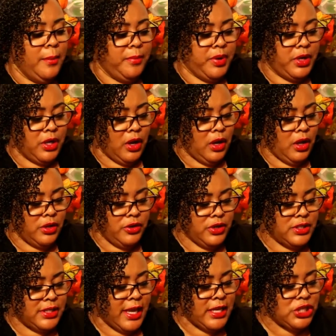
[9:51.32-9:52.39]
put your
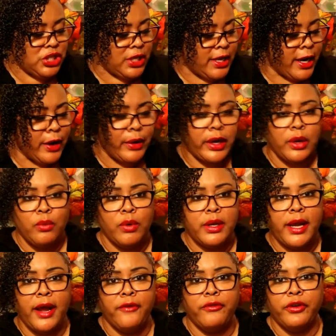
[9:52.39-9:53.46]
stationery
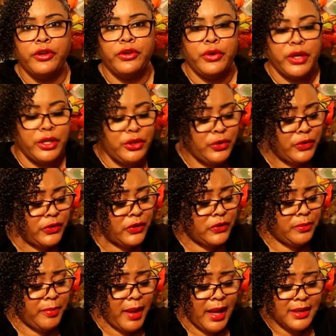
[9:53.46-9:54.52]
whatever you can use
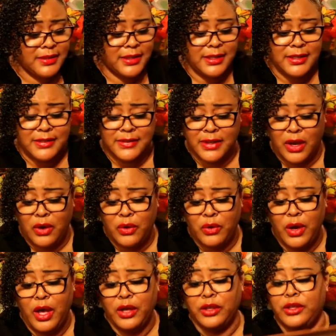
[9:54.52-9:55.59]
this box it is
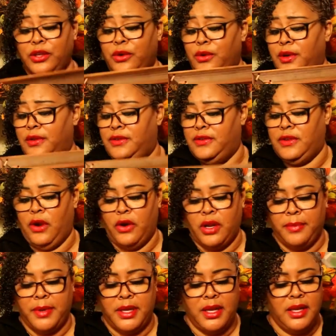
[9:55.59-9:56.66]
so cute and
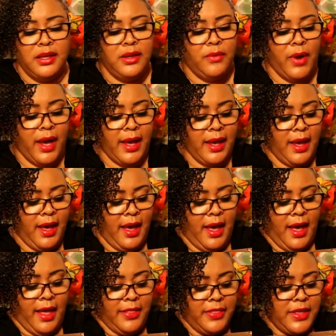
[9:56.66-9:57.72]
sturdy but anyway
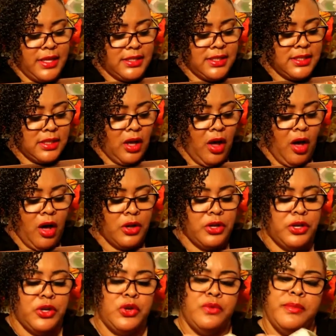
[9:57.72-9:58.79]
this is called
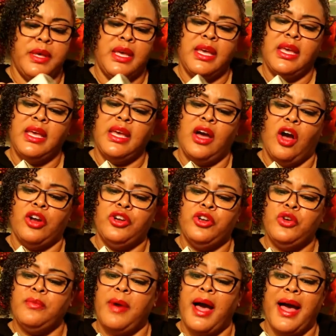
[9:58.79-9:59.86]
Numi
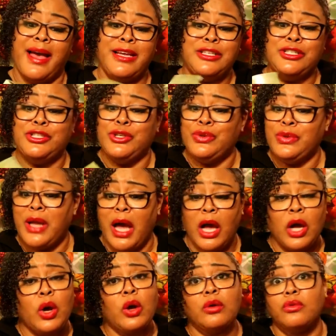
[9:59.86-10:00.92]
or my do
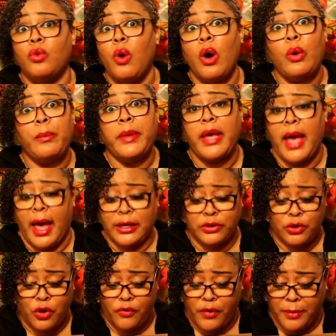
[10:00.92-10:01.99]
not quote me I
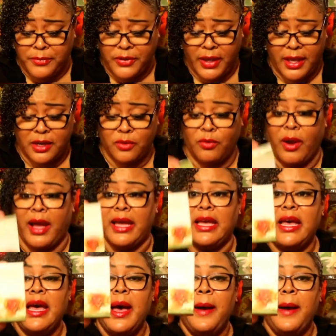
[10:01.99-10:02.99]
don't know if I'm saying it right